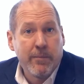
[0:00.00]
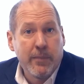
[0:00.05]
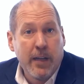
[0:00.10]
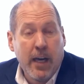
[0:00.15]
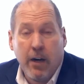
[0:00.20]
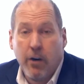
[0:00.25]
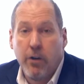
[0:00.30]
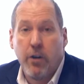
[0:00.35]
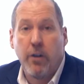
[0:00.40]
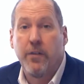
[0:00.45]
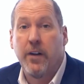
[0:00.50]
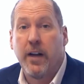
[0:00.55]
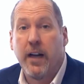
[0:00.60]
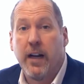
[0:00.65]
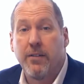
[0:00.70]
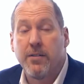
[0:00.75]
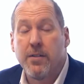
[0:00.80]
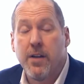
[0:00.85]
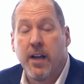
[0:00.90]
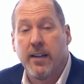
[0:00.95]
I don't know if you're going to
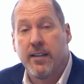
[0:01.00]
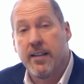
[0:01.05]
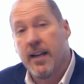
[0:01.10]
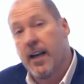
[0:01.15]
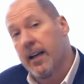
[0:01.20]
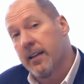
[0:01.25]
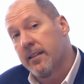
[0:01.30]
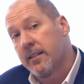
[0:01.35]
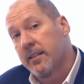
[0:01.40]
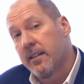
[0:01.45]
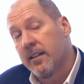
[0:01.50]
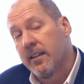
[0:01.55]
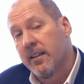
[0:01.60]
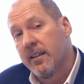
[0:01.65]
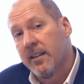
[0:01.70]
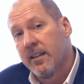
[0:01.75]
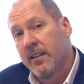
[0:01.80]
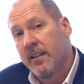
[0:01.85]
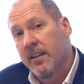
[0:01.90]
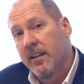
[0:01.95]
have success.
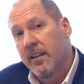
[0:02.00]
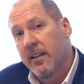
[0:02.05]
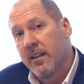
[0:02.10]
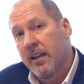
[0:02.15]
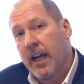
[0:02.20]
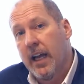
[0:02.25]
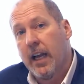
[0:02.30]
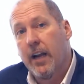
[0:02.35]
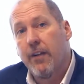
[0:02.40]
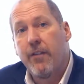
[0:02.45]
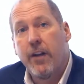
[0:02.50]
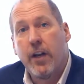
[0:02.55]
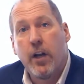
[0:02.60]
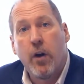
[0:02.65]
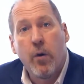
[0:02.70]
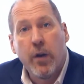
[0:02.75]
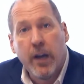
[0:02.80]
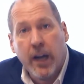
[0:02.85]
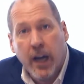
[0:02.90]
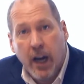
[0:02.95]
And if you
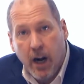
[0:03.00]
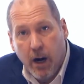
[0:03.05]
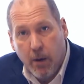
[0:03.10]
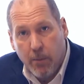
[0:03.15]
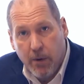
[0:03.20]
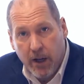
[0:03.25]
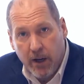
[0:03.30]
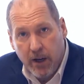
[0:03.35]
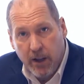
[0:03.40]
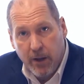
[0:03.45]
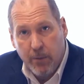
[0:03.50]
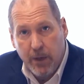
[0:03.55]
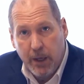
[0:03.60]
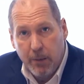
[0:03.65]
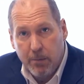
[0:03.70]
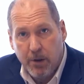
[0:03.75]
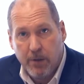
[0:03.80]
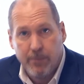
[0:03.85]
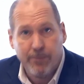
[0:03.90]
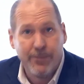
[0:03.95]
don't care about other
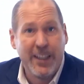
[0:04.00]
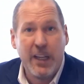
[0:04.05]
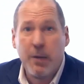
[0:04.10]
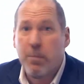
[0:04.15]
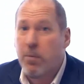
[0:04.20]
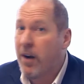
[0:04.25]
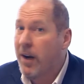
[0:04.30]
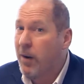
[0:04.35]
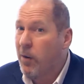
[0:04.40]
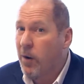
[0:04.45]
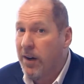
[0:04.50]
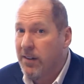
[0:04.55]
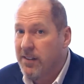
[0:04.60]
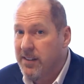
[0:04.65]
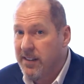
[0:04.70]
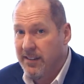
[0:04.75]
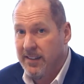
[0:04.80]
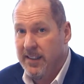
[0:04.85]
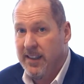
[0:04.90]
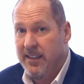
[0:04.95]
people, you probably won't have
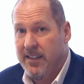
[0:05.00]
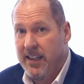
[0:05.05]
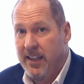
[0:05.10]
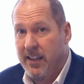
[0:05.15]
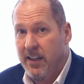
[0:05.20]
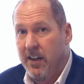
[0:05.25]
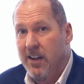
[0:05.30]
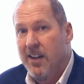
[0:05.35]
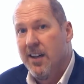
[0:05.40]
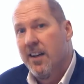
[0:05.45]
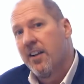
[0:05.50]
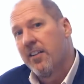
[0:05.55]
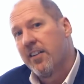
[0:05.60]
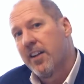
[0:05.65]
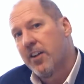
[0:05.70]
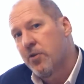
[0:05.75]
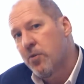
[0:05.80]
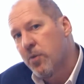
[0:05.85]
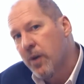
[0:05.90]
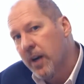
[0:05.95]
success either.
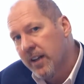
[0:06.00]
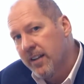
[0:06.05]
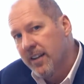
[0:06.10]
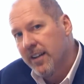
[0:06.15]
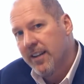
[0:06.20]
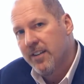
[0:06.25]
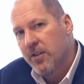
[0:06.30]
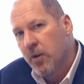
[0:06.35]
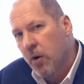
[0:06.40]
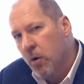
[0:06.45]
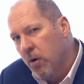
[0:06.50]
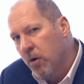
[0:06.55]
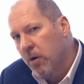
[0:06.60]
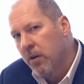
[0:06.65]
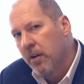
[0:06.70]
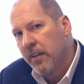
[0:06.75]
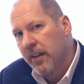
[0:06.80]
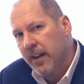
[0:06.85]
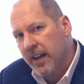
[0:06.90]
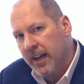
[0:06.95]
The trick to this
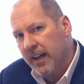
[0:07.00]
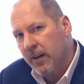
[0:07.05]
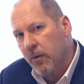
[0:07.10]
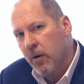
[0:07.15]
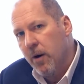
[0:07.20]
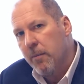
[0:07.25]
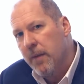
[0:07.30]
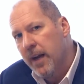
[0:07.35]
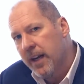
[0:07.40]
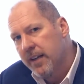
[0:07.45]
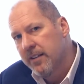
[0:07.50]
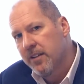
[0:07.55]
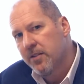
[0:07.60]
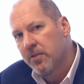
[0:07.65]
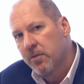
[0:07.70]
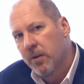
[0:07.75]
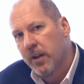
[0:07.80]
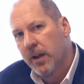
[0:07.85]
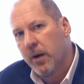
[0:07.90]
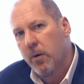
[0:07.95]
whole thing, what makes
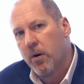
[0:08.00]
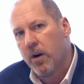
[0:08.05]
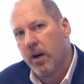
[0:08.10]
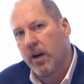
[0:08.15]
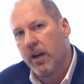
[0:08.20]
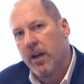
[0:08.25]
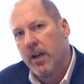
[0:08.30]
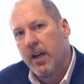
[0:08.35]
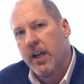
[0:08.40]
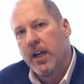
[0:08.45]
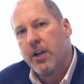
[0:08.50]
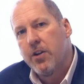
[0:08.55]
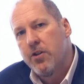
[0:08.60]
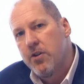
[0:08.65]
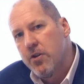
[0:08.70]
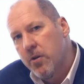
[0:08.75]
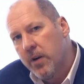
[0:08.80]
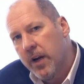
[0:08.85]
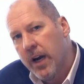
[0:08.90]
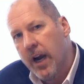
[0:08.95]
this really work, is
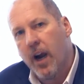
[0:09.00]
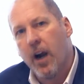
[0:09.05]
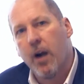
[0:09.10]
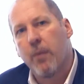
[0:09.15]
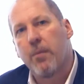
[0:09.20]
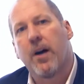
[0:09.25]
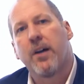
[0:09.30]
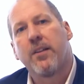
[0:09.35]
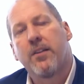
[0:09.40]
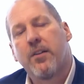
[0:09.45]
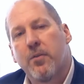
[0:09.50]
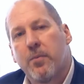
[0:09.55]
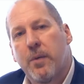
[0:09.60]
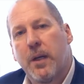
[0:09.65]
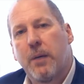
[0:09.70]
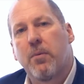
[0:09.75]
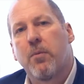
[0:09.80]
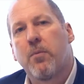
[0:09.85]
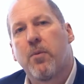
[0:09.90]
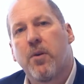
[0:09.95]
you care about those
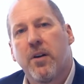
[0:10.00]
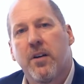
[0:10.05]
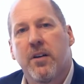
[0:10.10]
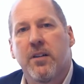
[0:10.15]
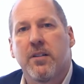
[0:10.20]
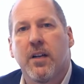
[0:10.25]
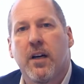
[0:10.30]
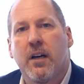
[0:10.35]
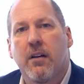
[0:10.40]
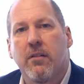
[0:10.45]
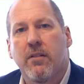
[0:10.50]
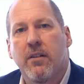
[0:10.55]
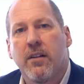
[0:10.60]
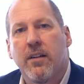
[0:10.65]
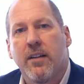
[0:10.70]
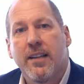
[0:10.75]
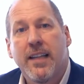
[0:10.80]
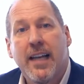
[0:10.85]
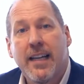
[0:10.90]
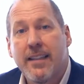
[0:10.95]
people more than yourself.
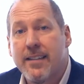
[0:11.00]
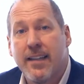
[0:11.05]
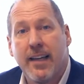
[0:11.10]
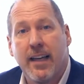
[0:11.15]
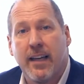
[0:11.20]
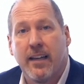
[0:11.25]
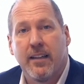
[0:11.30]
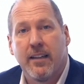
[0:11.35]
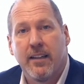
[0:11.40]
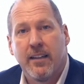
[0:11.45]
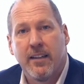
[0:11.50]
That's it.